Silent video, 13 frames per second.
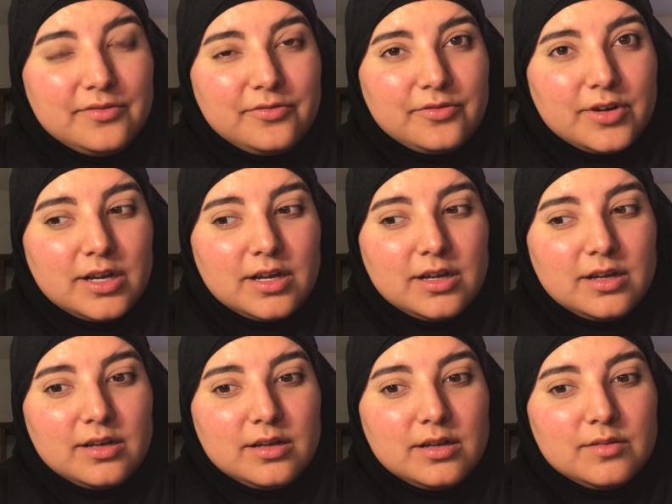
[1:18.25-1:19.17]

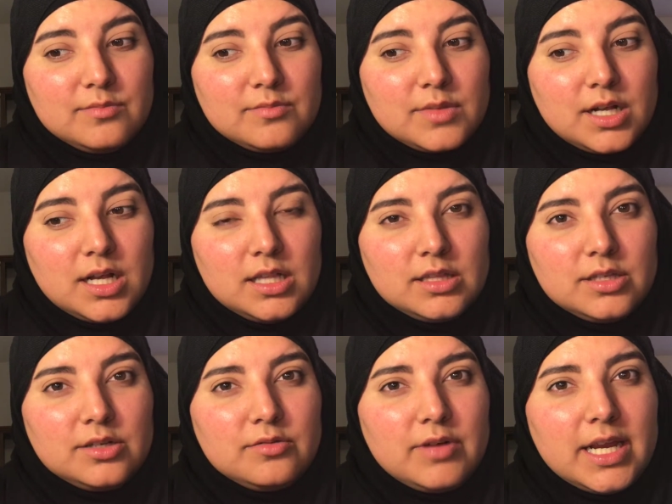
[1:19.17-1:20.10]
from
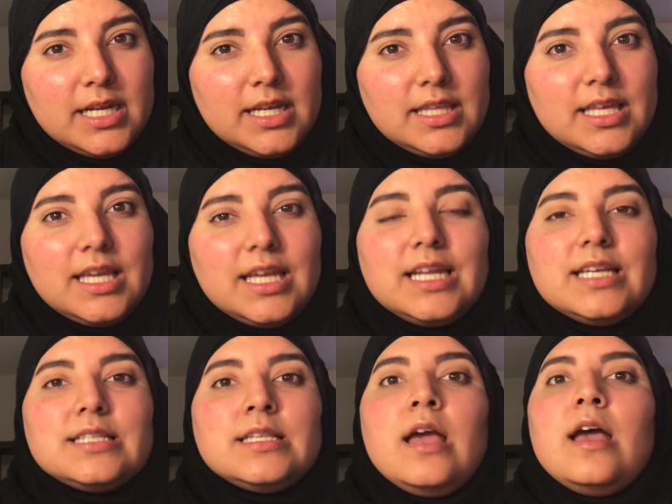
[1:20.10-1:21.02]
Colored Rain, I think it
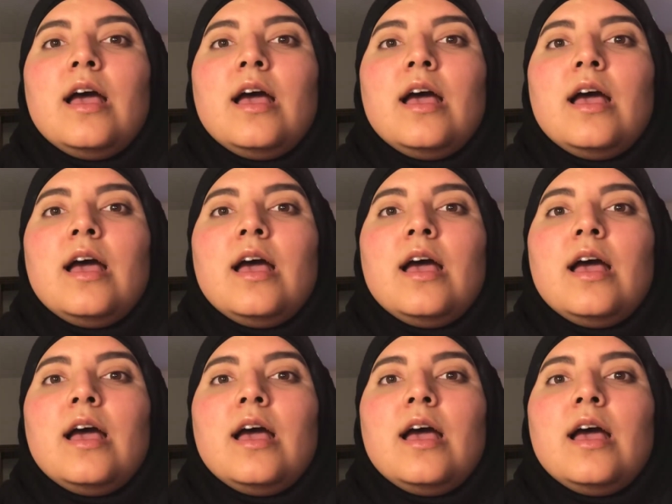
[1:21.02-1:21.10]
is.